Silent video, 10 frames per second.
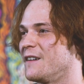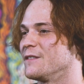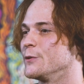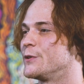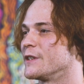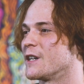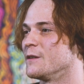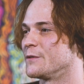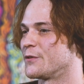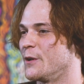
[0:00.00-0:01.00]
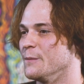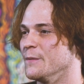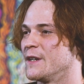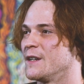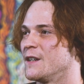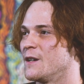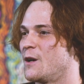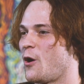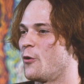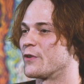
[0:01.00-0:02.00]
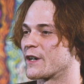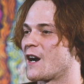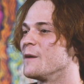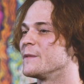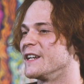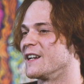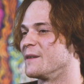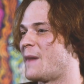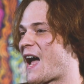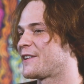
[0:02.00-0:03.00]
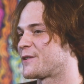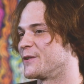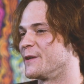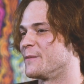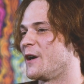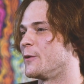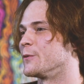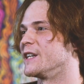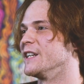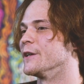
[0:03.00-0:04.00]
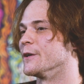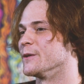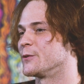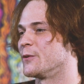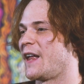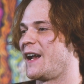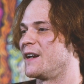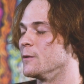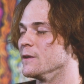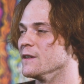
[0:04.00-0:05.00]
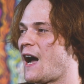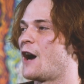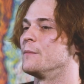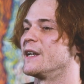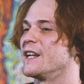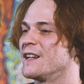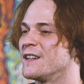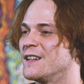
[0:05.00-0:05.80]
Evolution comes from overcoming and mastering my own ego so that it'll allow me